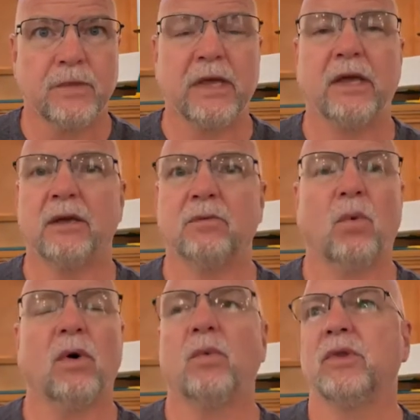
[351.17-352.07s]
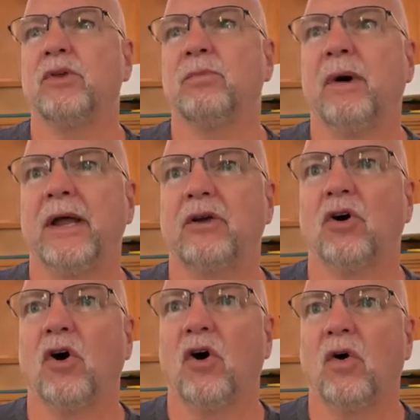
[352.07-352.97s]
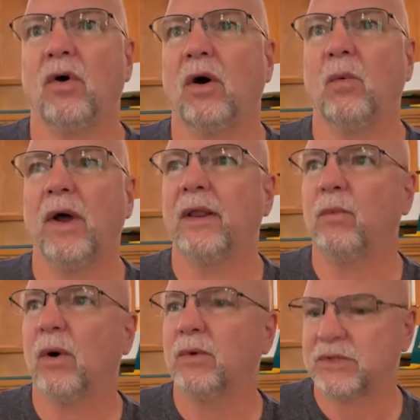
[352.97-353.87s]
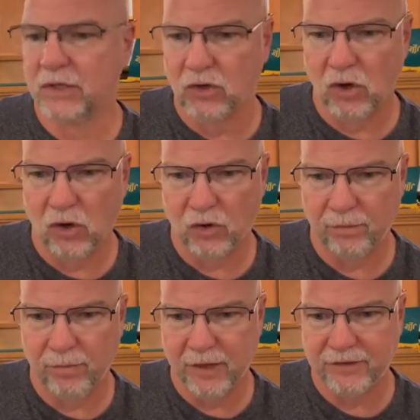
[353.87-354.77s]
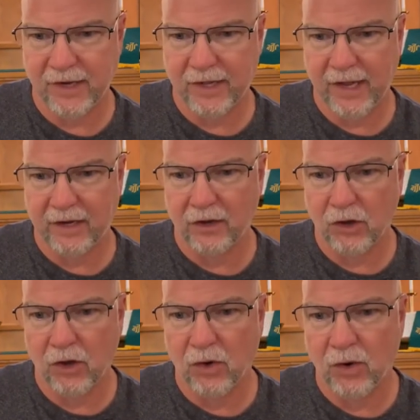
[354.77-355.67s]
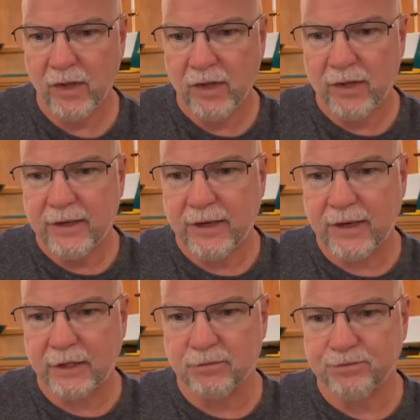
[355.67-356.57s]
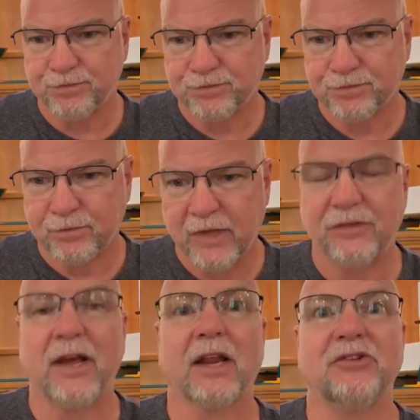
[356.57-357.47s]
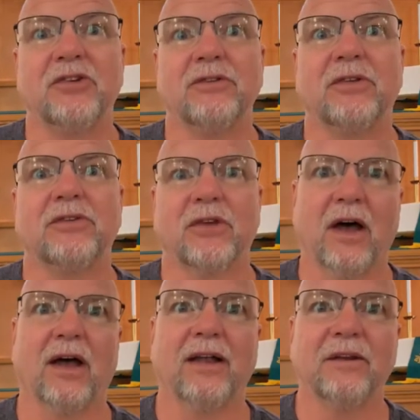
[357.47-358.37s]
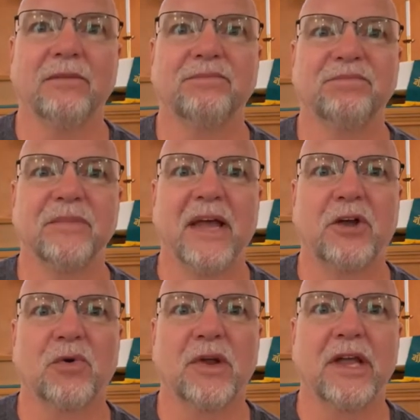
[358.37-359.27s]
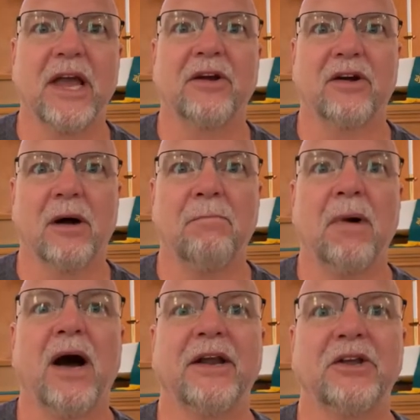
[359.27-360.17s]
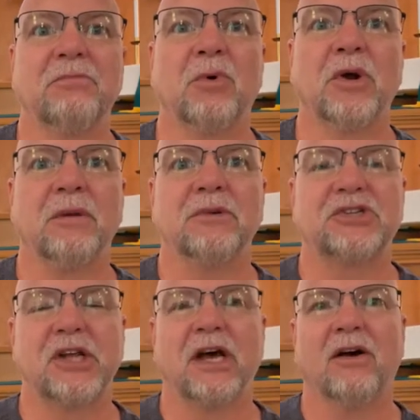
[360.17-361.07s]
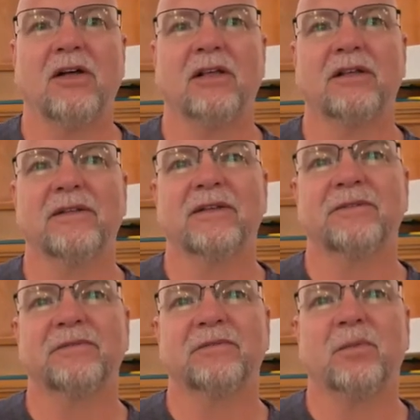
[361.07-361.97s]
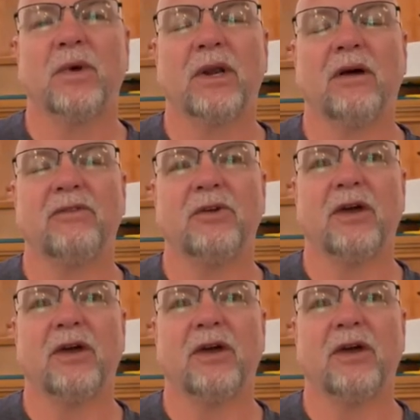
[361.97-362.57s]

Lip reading: in what you might call, what was it called a decade ago, intelligent design, a Creator, a mind. Good morning, Michelle. We love you